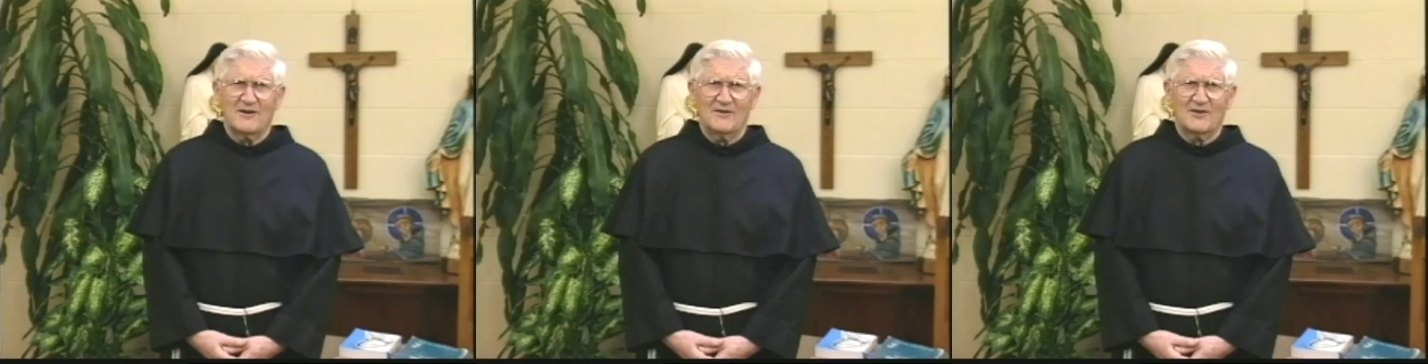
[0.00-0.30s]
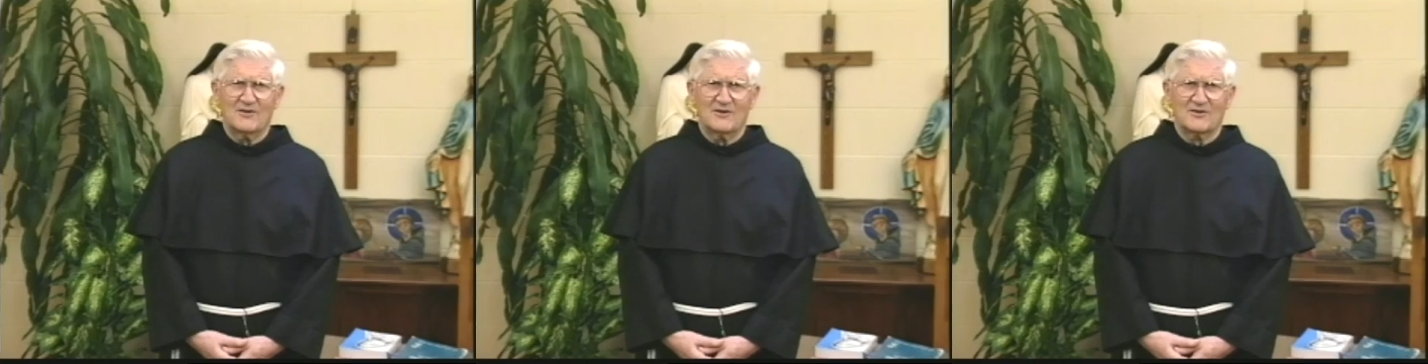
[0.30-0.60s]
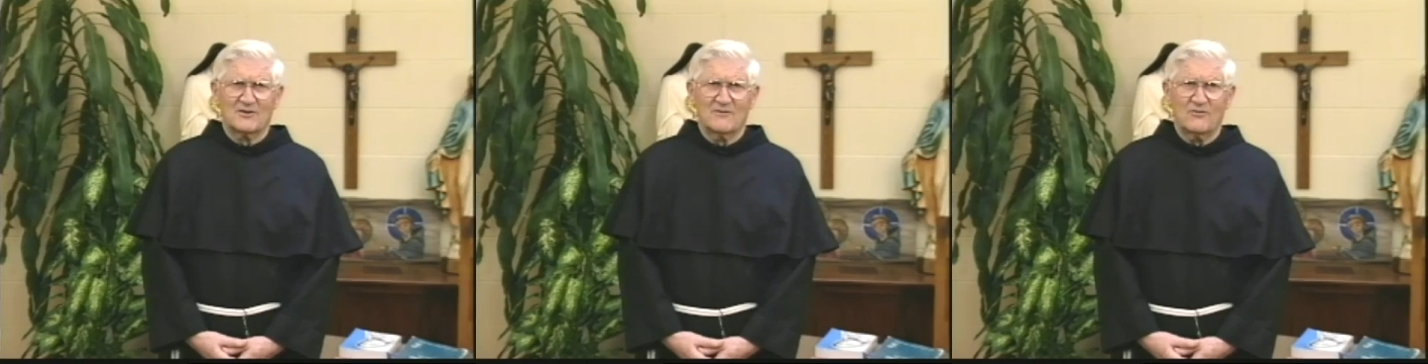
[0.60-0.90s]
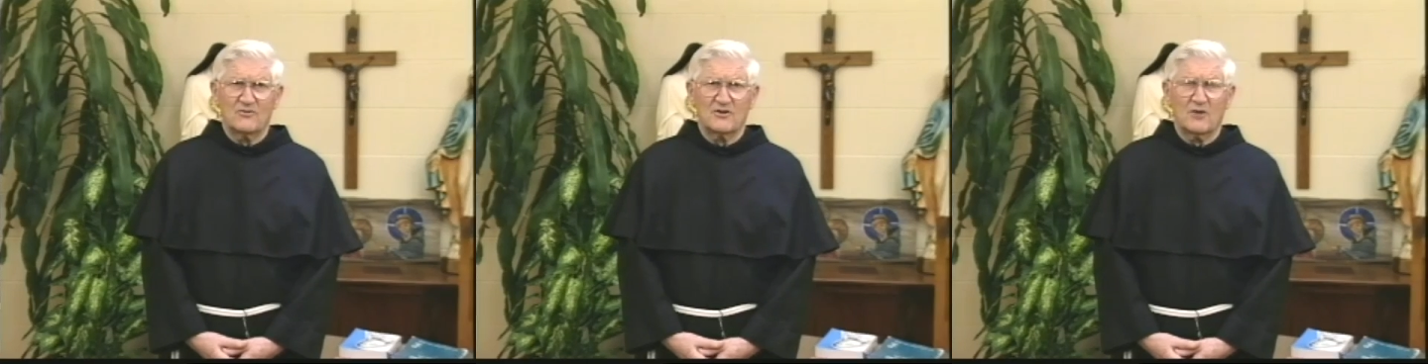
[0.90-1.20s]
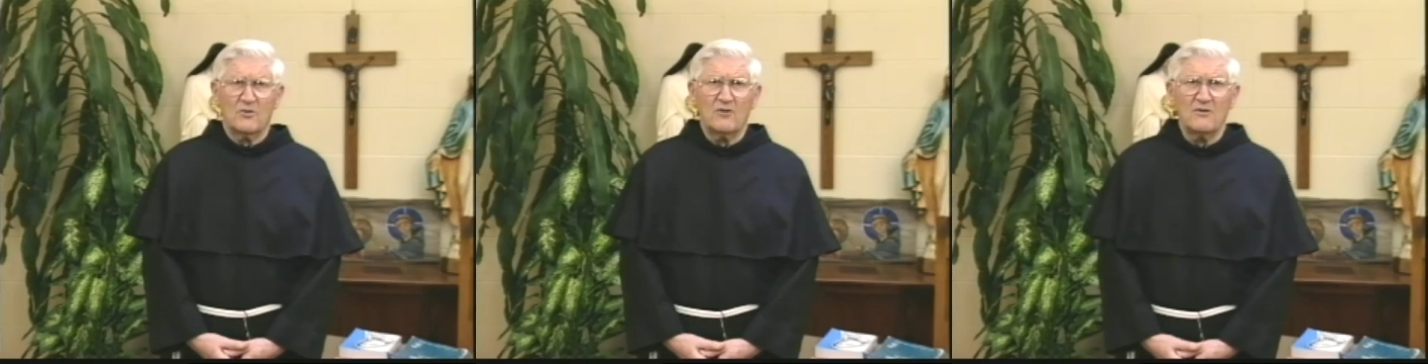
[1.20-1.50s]
that there's confusion.
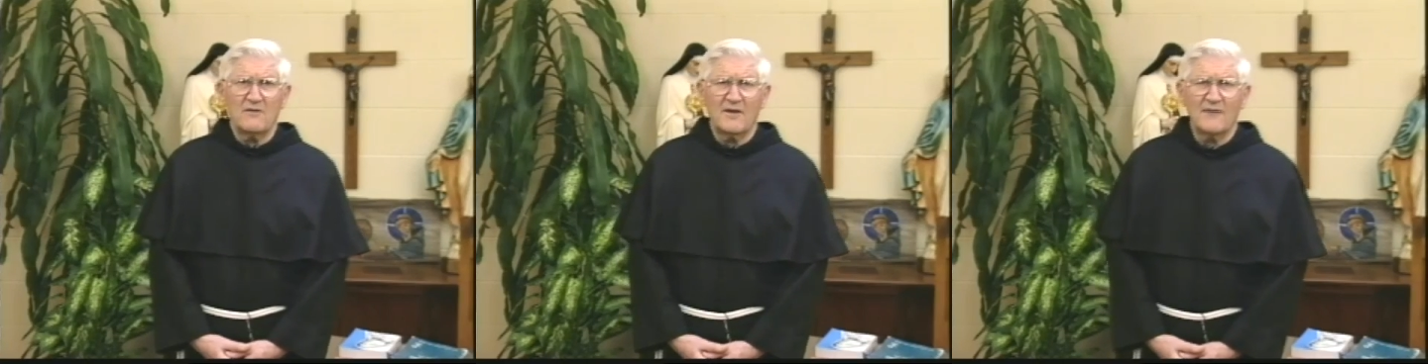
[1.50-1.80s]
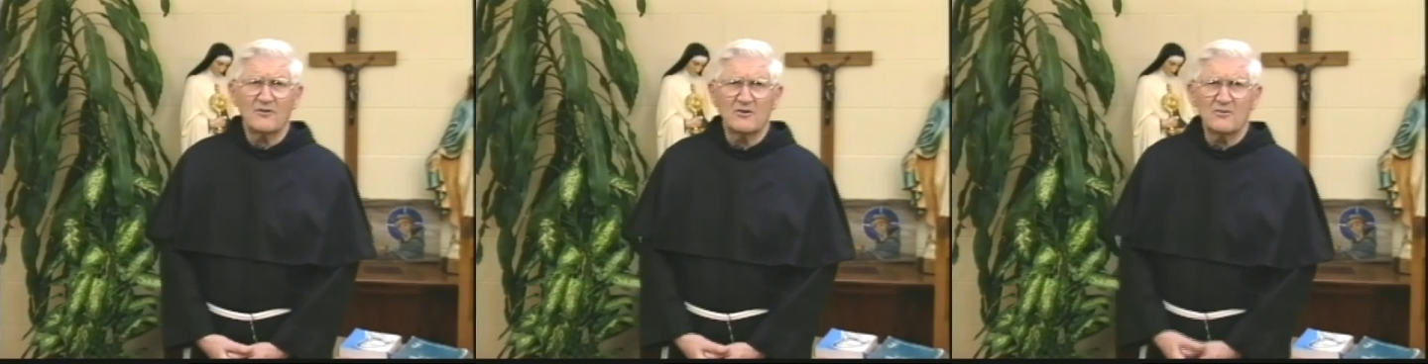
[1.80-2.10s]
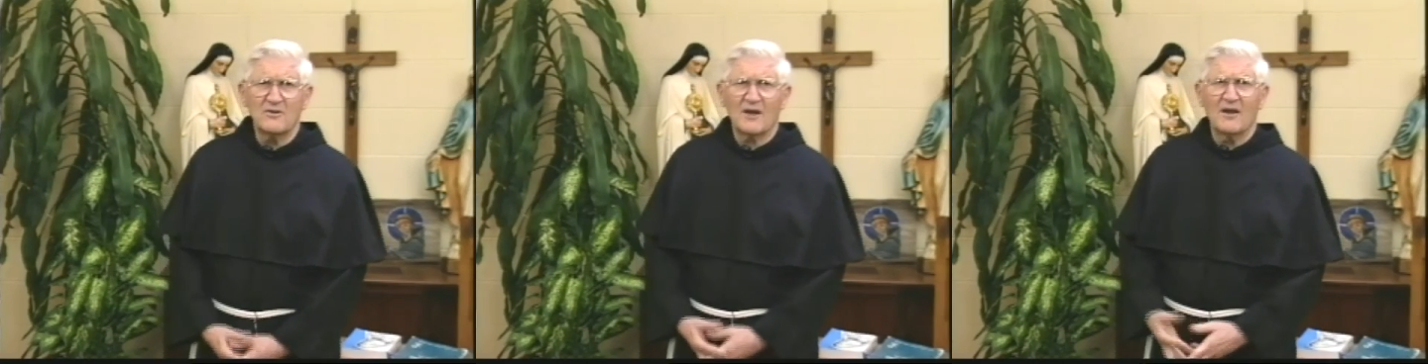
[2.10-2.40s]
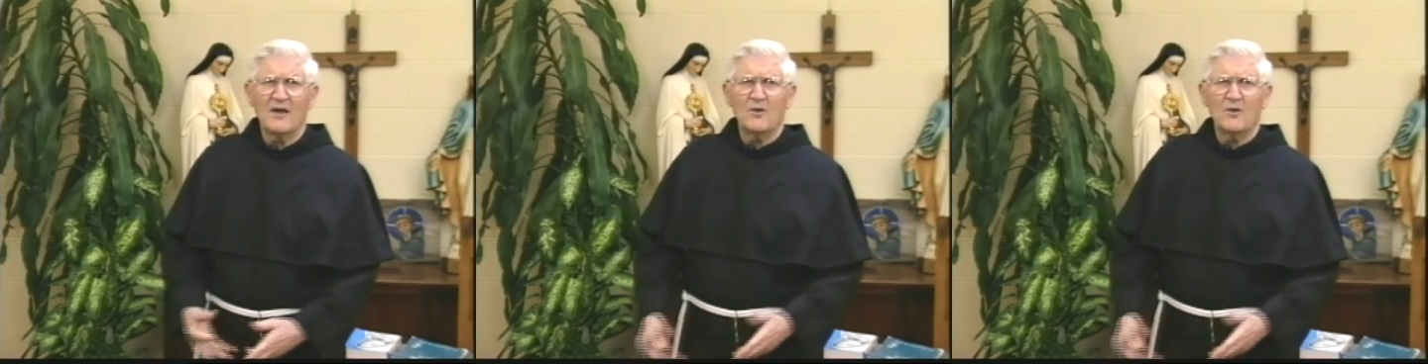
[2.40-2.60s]
And we don't even have to do that.